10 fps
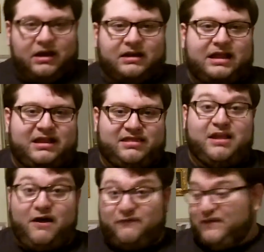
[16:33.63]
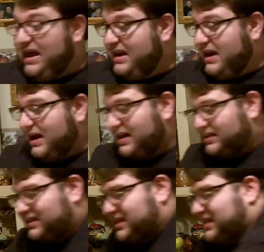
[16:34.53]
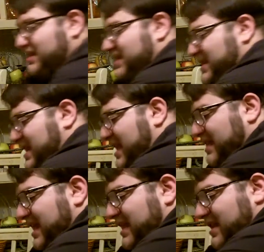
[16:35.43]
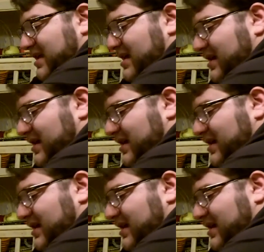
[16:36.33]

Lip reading: I got a lot of stuff, and that's it.